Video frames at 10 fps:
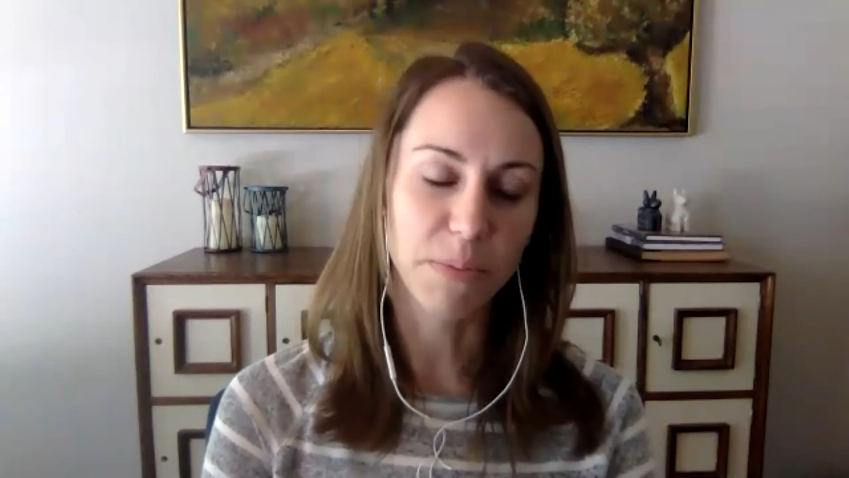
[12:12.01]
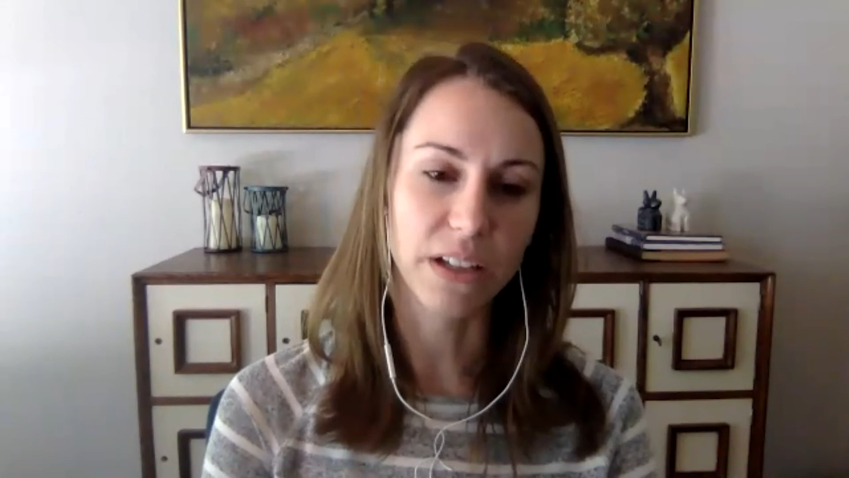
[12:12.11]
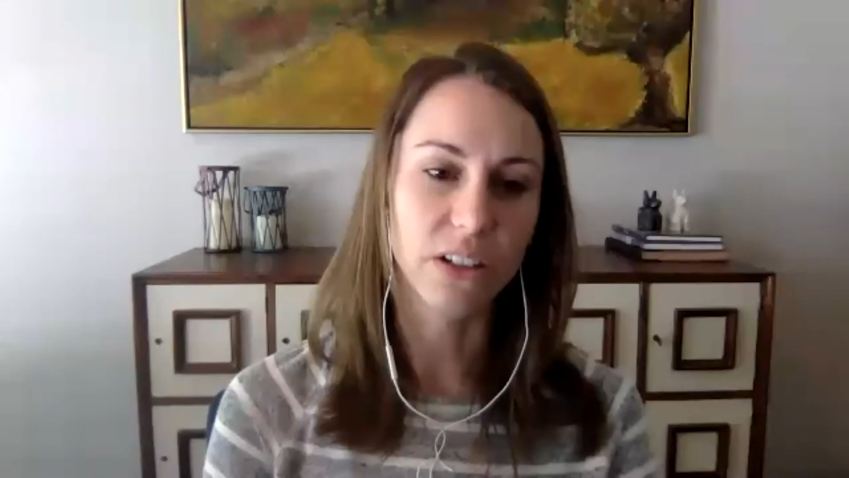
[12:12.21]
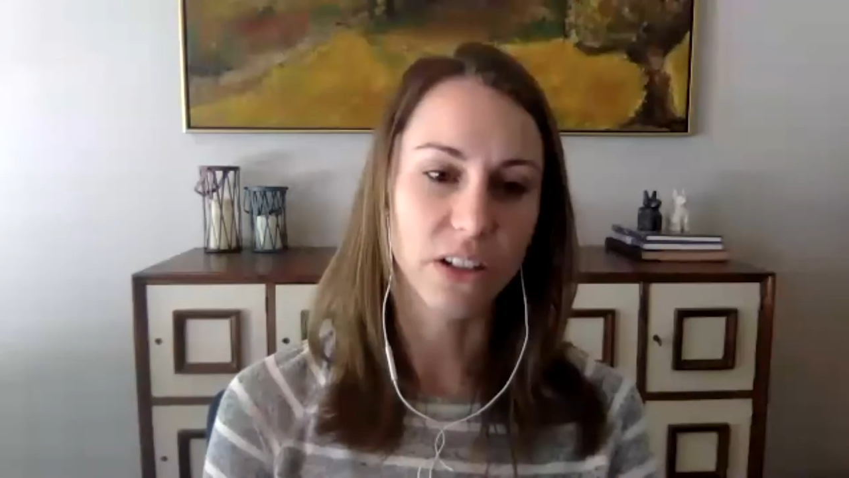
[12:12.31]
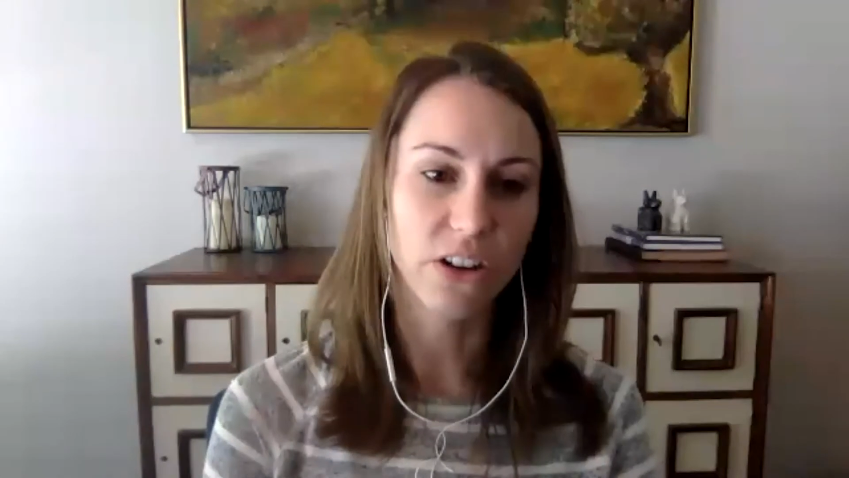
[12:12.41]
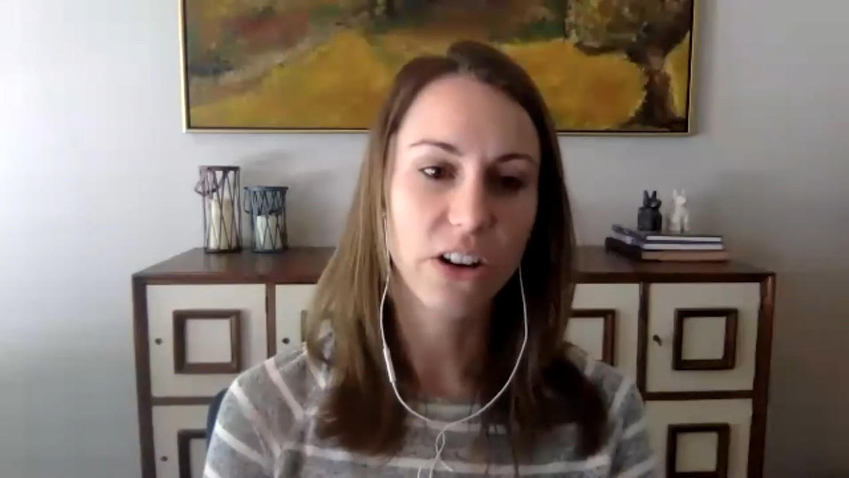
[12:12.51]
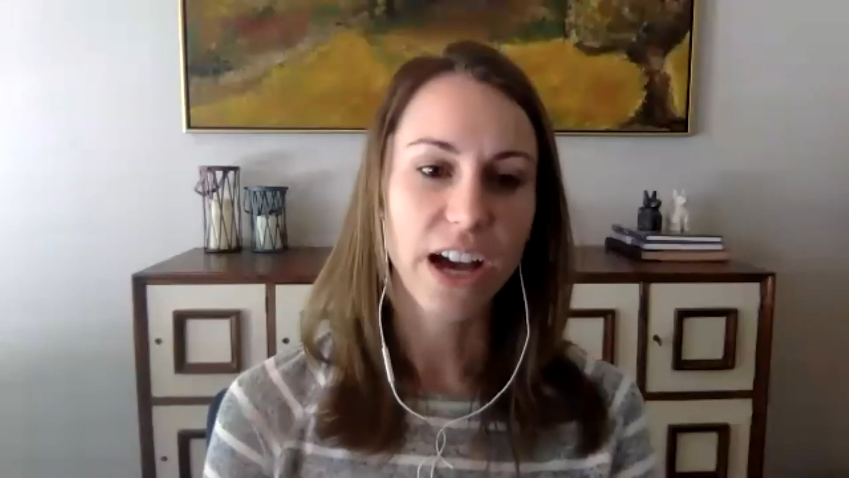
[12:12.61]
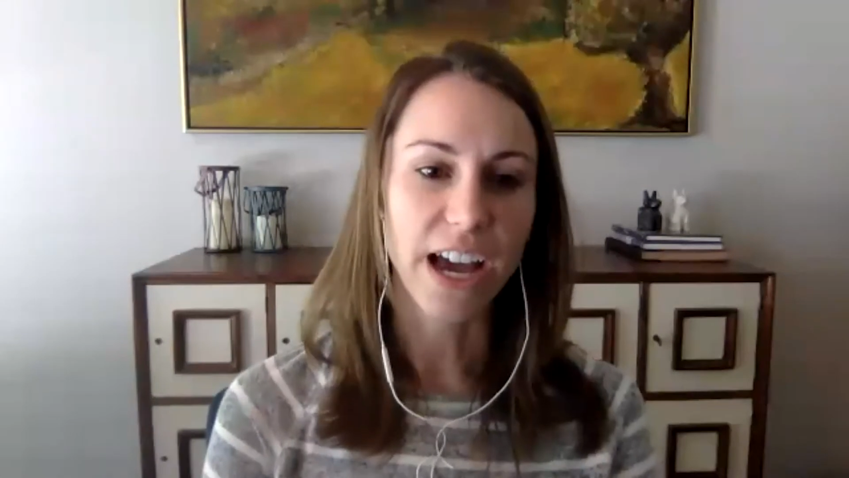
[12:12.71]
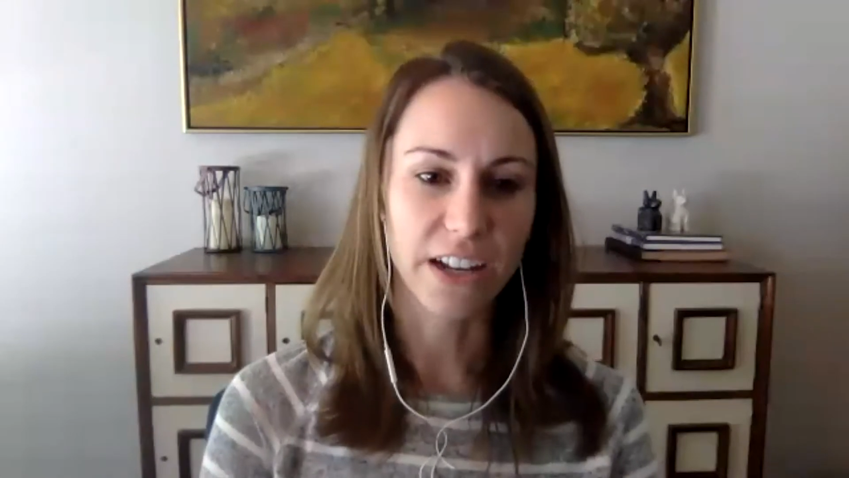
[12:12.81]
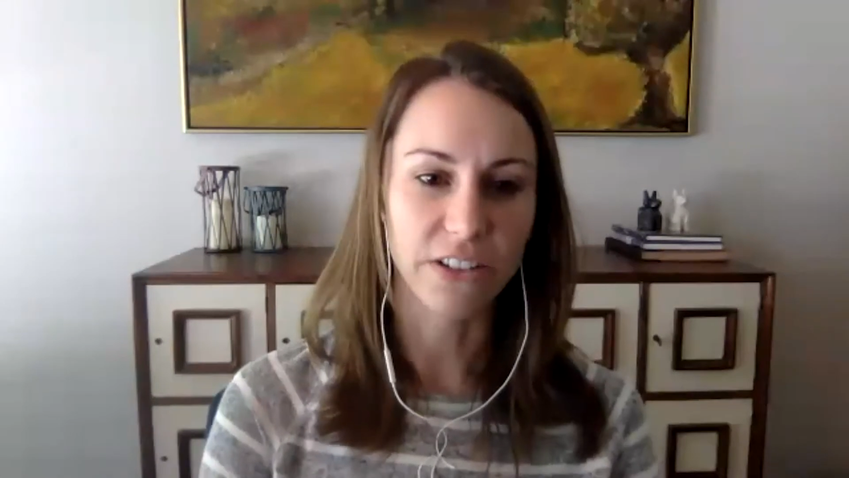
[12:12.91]
but
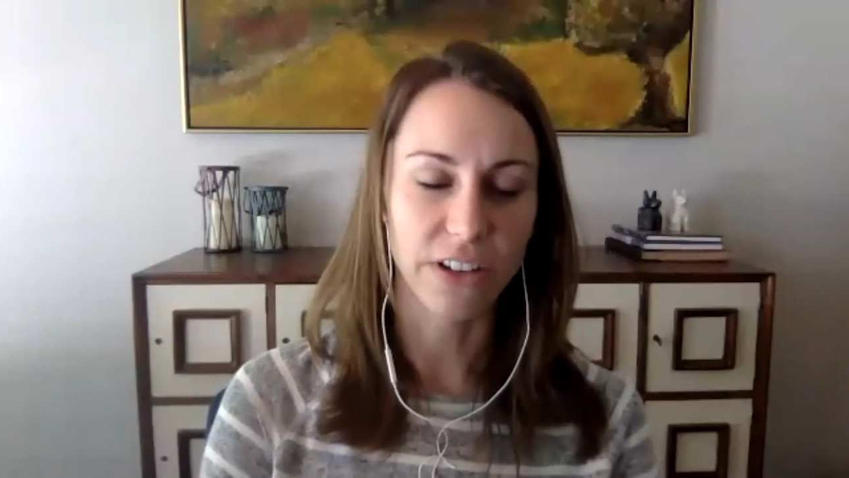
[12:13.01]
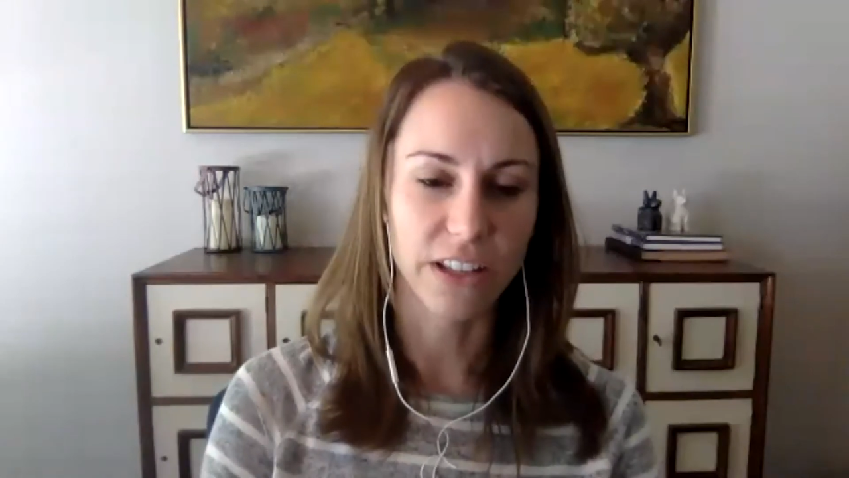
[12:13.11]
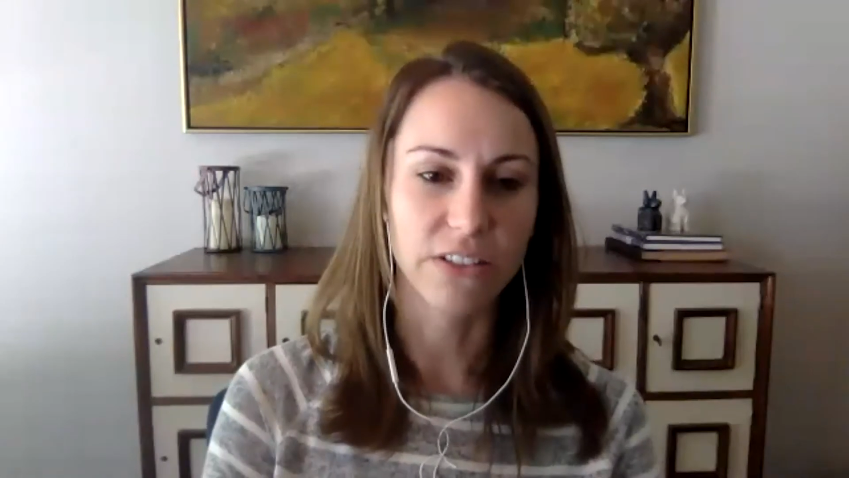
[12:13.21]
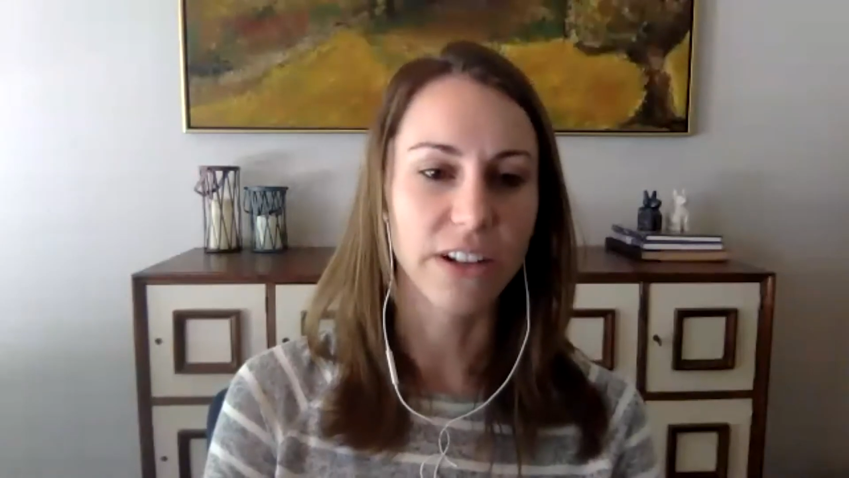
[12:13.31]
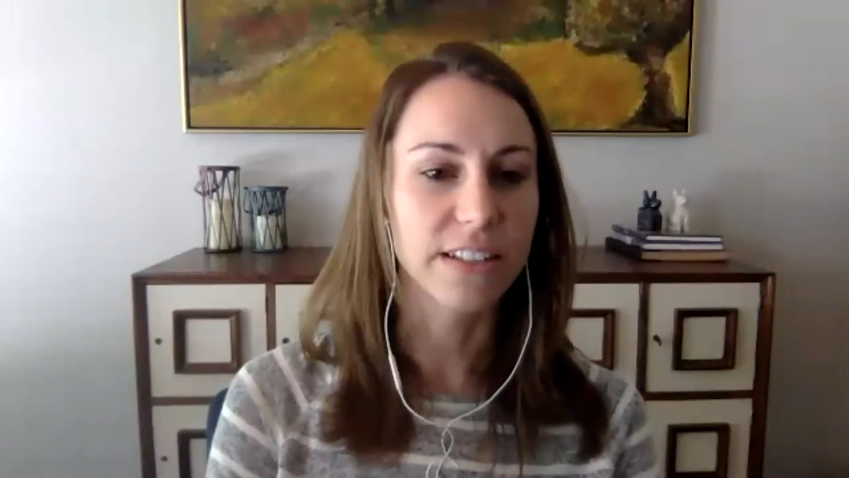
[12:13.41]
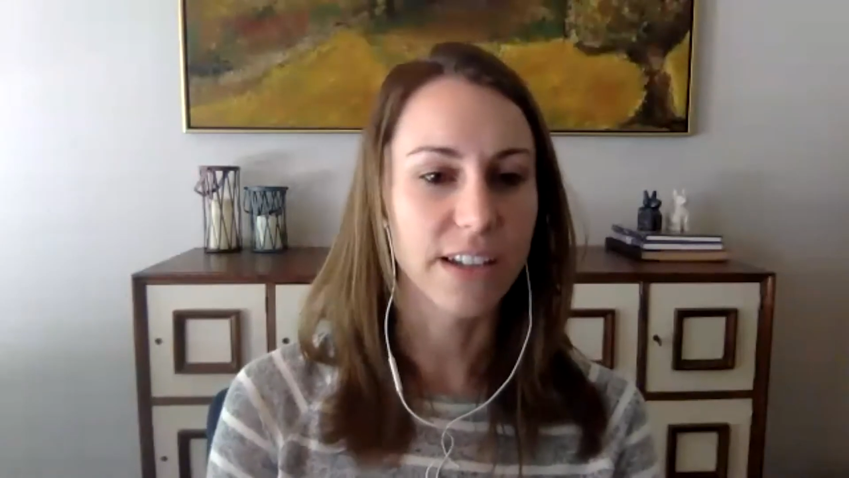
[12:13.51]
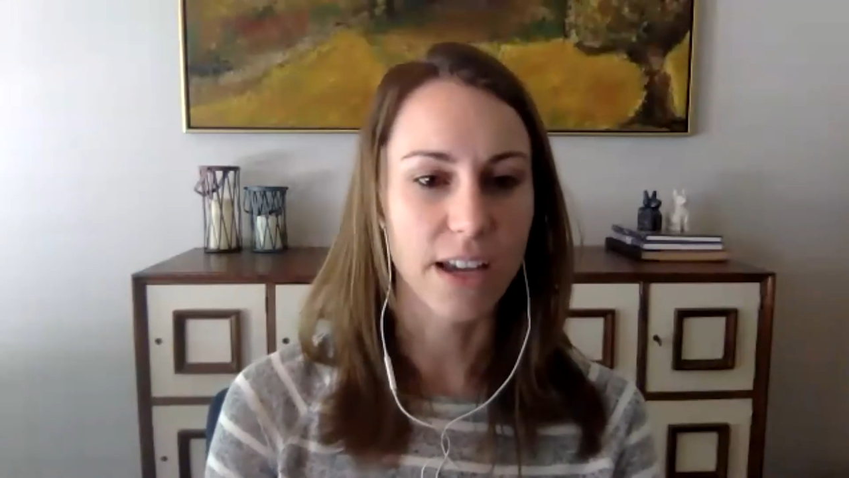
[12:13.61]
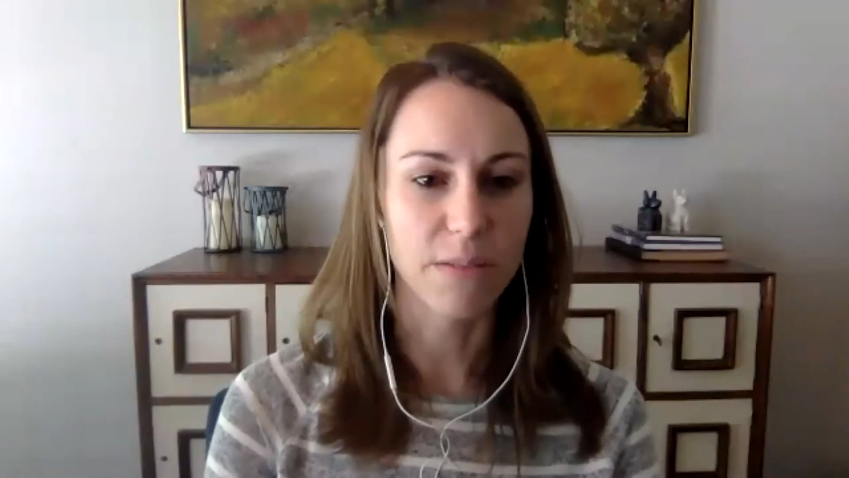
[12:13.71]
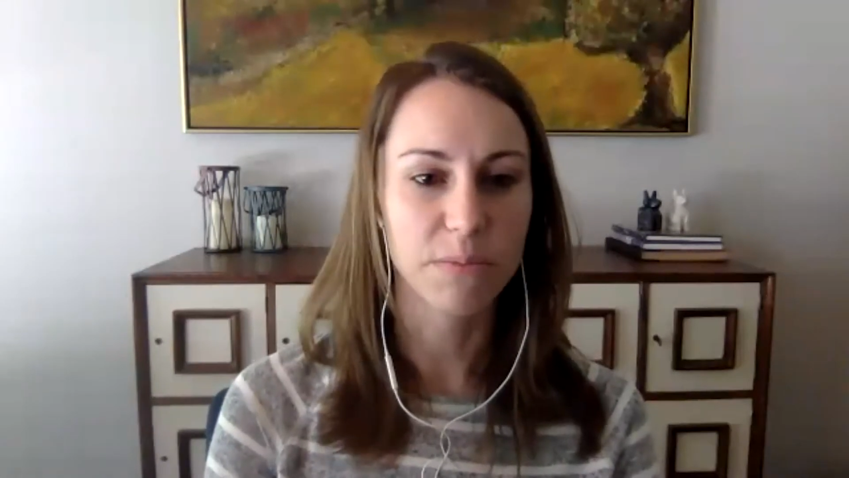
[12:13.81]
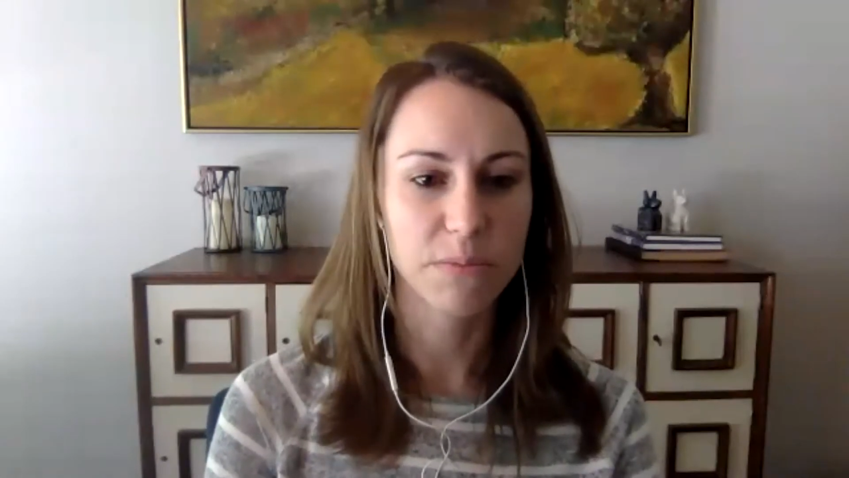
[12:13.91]
I had to find the right
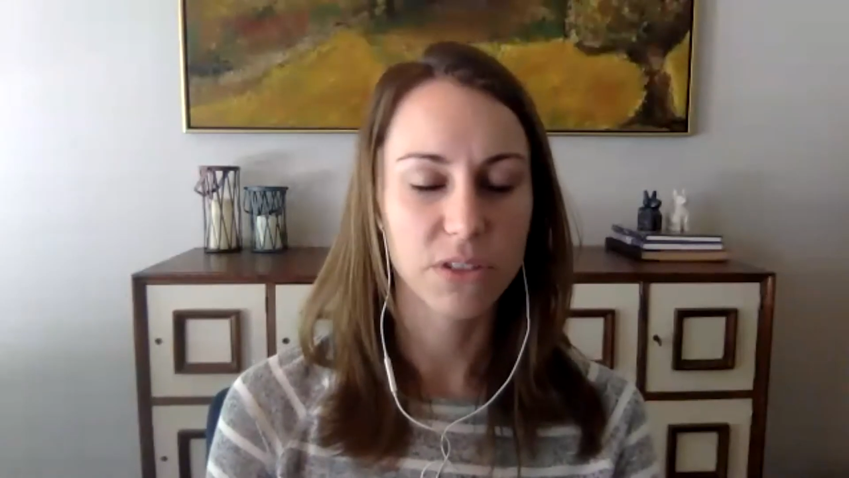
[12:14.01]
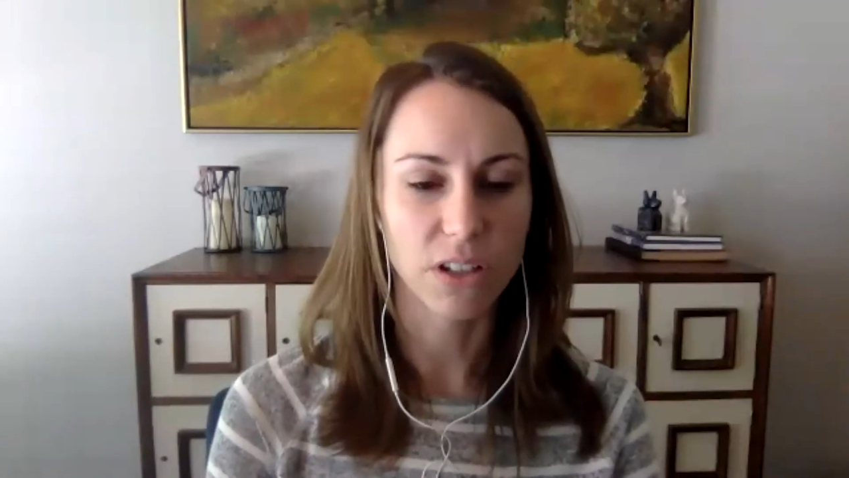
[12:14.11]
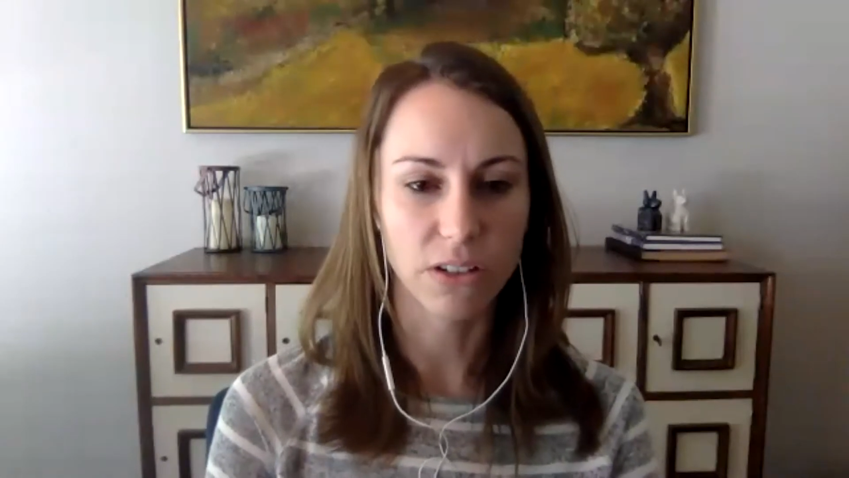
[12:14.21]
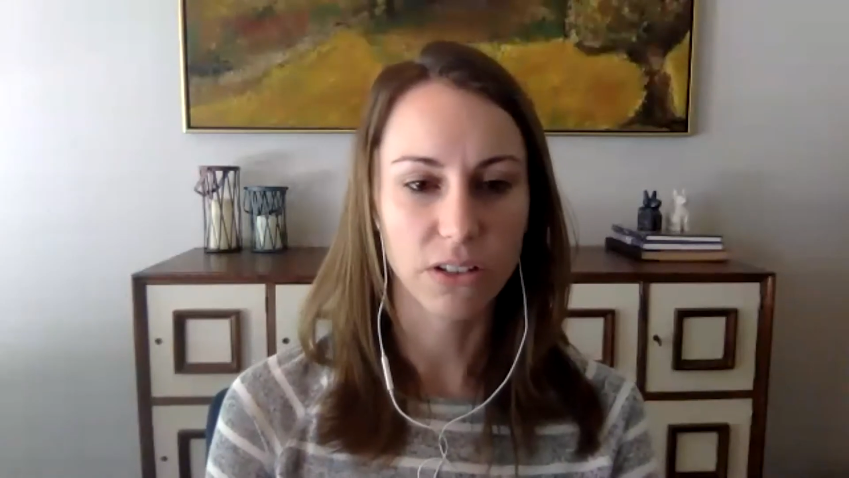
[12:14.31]
time. So.